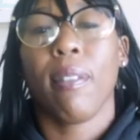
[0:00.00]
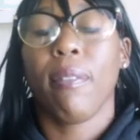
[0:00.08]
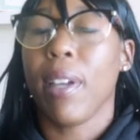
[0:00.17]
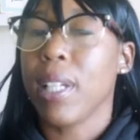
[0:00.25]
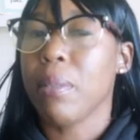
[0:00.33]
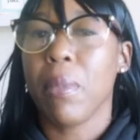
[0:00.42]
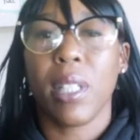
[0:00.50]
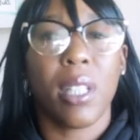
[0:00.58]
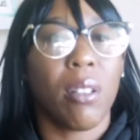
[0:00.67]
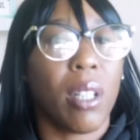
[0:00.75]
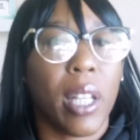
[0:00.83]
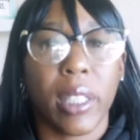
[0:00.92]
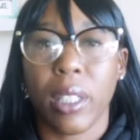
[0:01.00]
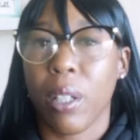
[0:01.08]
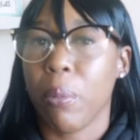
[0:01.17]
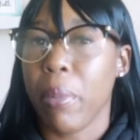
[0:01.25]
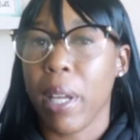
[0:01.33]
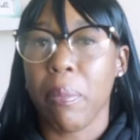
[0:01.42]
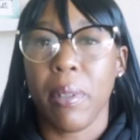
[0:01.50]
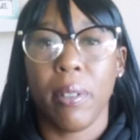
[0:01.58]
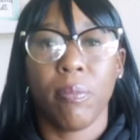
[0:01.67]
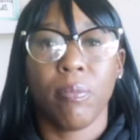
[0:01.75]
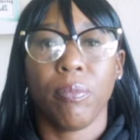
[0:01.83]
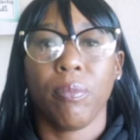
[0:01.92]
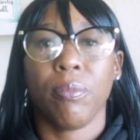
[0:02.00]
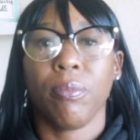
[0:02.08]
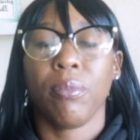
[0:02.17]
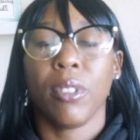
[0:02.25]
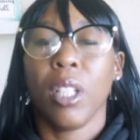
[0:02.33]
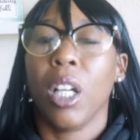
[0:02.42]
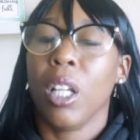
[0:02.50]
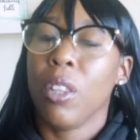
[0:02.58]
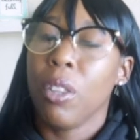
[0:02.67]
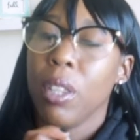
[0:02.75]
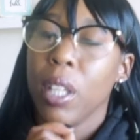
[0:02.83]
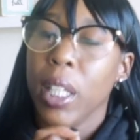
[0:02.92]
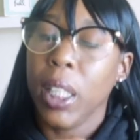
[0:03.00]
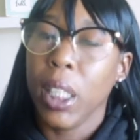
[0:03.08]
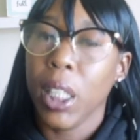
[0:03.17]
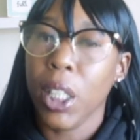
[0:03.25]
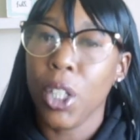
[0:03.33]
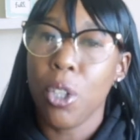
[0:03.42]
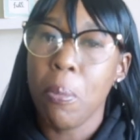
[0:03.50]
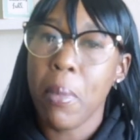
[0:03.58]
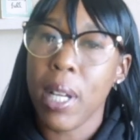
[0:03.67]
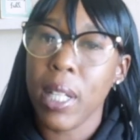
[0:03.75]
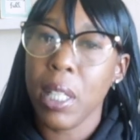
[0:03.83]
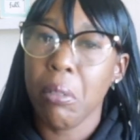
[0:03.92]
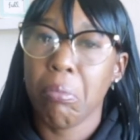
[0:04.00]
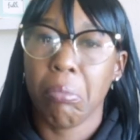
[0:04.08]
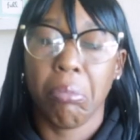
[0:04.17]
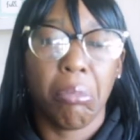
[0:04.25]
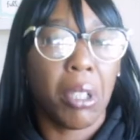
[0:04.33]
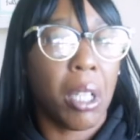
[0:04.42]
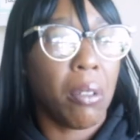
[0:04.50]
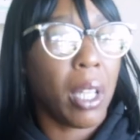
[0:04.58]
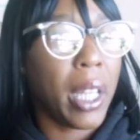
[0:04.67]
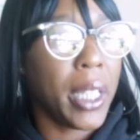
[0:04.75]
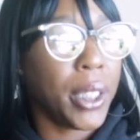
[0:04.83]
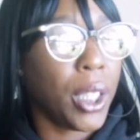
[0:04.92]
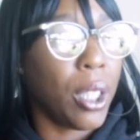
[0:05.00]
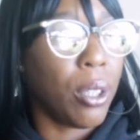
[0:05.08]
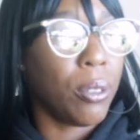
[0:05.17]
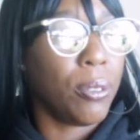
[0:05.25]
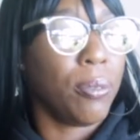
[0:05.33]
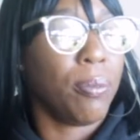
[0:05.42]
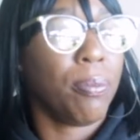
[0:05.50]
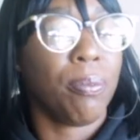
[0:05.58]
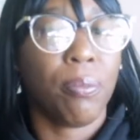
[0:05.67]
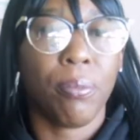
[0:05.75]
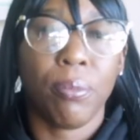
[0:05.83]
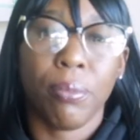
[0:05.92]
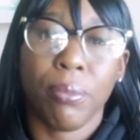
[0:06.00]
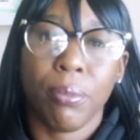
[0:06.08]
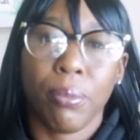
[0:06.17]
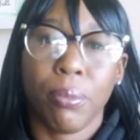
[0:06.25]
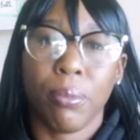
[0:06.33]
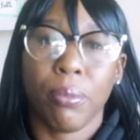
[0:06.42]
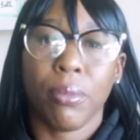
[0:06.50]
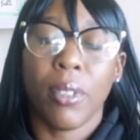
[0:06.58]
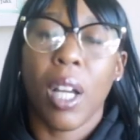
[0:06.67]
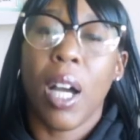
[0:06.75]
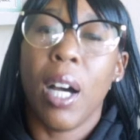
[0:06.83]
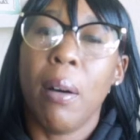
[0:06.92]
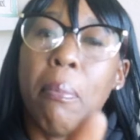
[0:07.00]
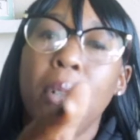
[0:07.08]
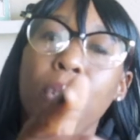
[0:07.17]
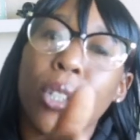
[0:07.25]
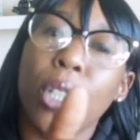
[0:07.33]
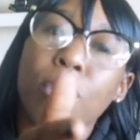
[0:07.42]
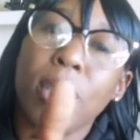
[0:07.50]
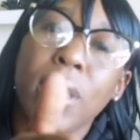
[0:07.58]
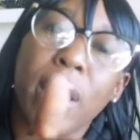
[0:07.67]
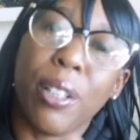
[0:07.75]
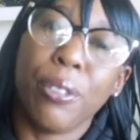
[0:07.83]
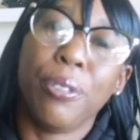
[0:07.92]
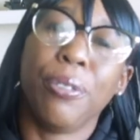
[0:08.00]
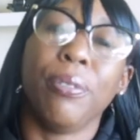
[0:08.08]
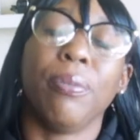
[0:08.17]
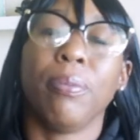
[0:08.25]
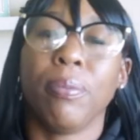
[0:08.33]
Fast money don't last long, baby. Illegal money don't last long. Humble yourself.